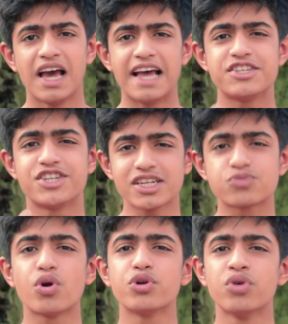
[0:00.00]
I
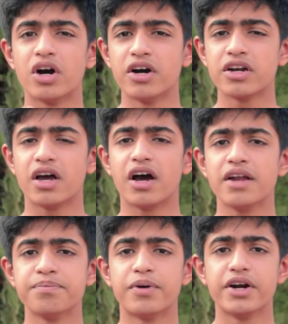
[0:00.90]
just want to
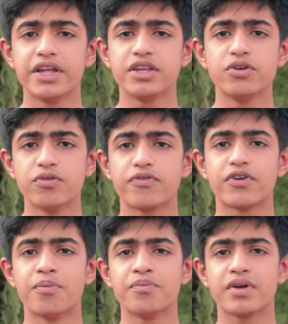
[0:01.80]
unburden you
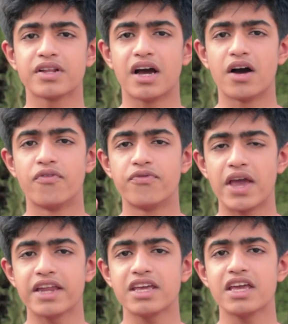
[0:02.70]
from a
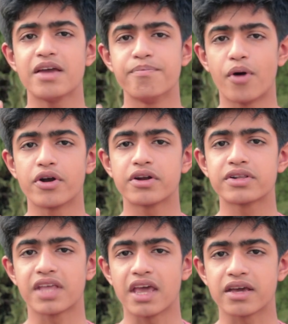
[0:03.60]
very important
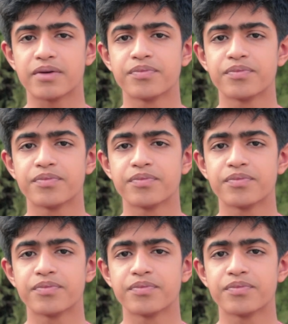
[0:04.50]
thing.